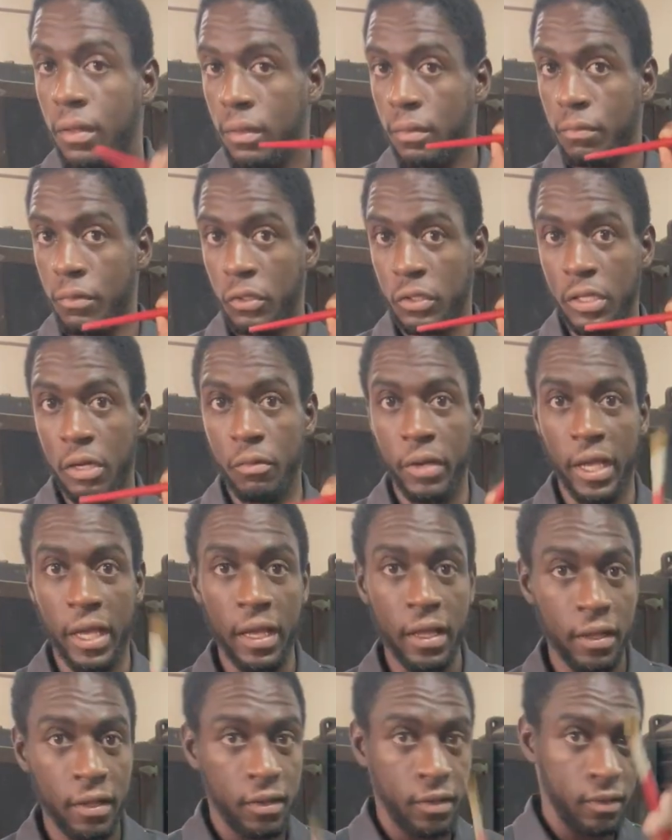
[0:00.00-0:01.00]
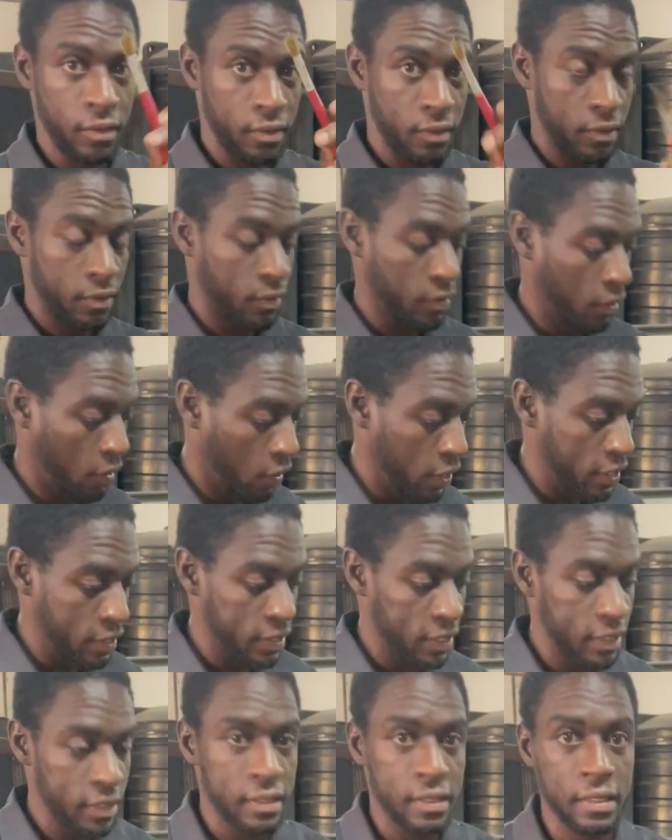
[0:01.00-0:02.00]
Put away all of
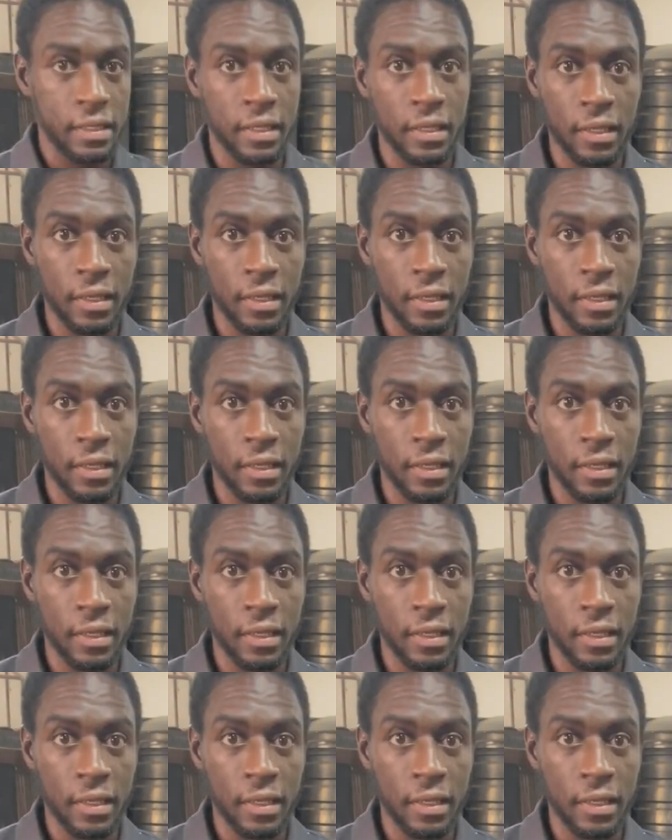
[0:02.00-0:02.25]
these.